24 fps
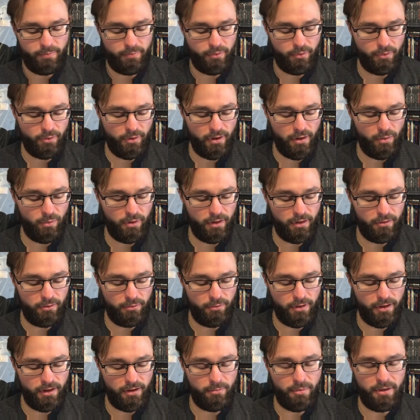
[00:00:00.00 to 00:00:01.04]
So I wanted to
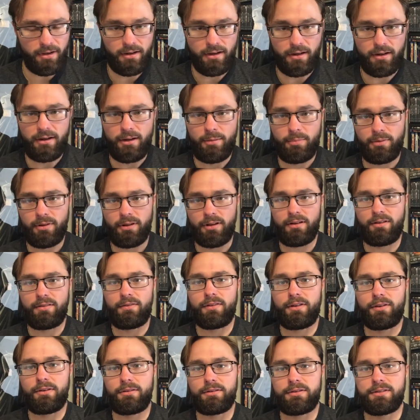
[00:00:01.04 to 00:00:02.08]
recommend a couple
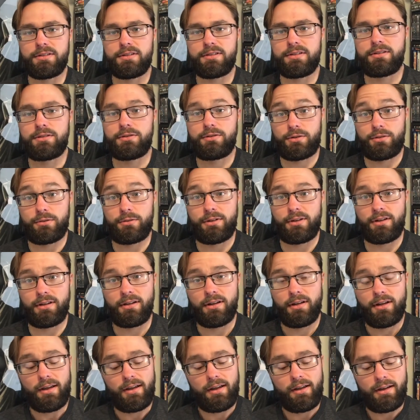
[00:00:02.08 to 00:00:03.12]
of those to
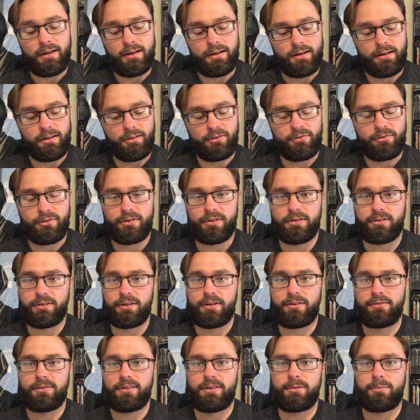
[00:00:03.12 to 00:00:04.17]
you. The first
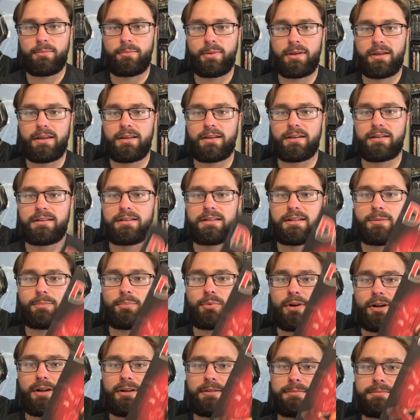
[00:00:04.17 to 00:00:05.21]
of them being
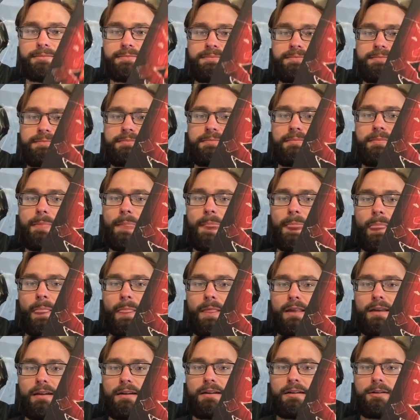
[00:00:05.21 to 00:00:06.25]
Deep Red,
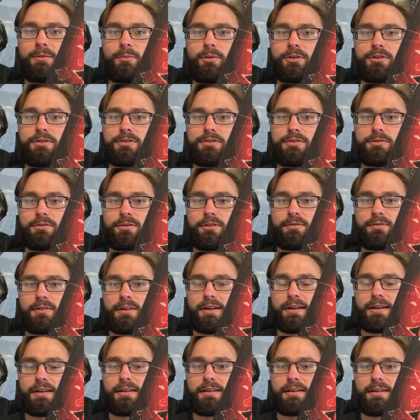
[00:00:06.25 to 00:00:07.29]
which is sort of
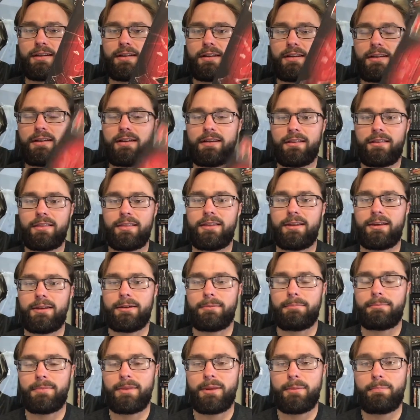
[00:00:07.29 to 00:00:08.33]
like
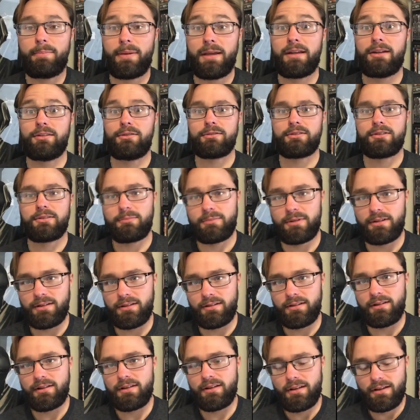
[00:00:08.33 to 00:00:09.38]
the penultimate
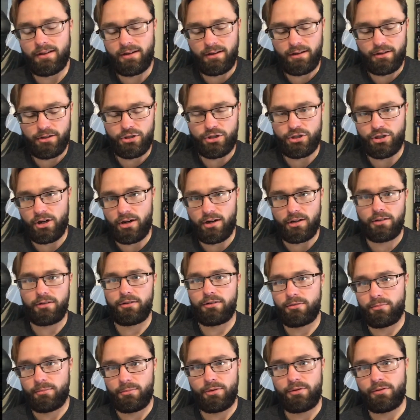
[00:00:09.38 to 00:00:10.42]

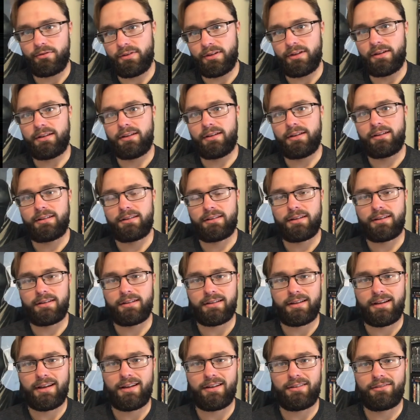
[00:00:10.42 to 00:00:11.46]
giallo movie.
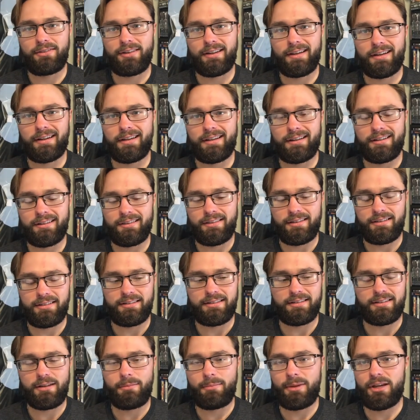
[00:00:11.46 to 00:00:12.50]
It's kind of like the
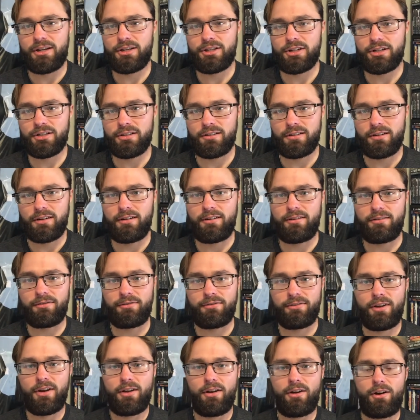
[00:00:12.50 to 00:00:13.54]
summation
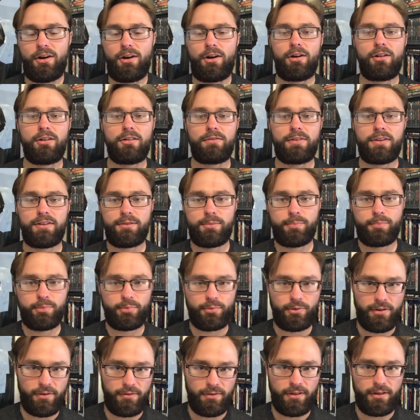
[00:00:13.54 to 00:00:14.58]
of all of his
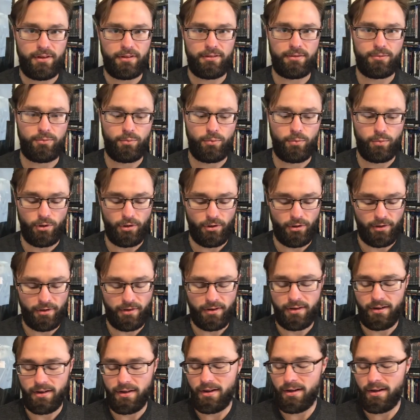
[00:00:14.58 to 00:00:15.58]
previous work.